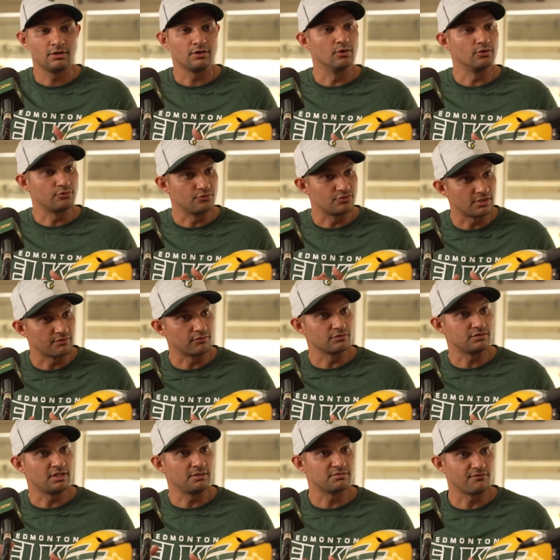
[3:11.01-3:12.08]
go through several
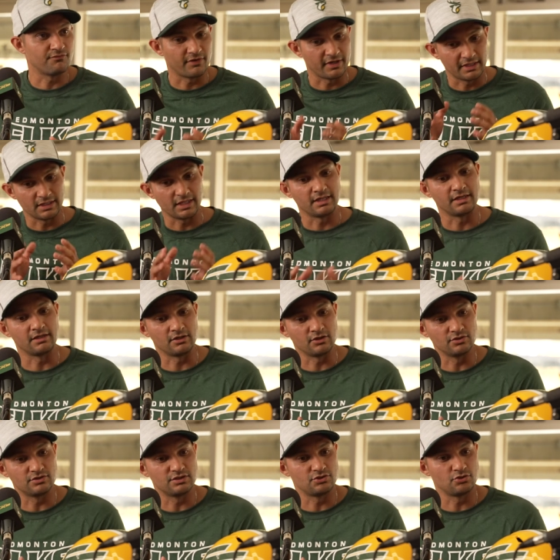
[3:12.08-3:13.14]
teams and finally land in a
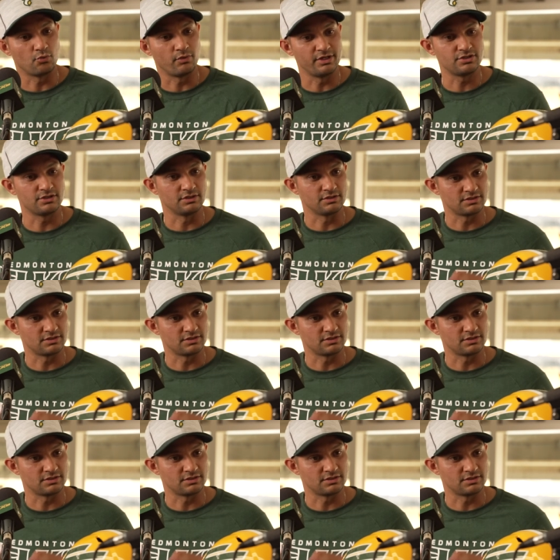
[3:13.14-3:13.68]
good situation,